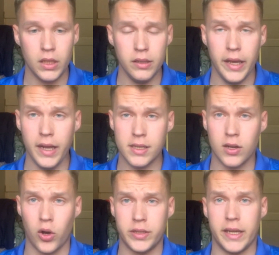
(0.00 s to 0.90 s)
they had us
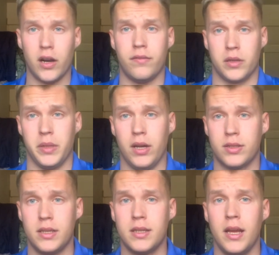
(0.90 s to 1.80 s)
all take off our
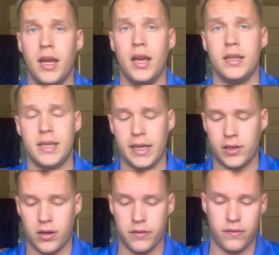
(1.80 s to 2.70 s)
blouses, take
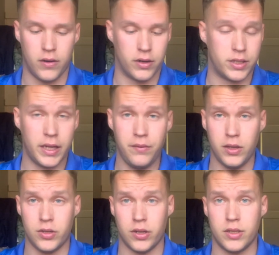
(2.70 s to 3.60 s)
off our
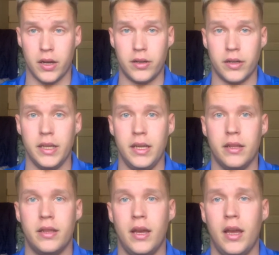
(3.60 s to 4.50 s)
skivvy shirts underneath,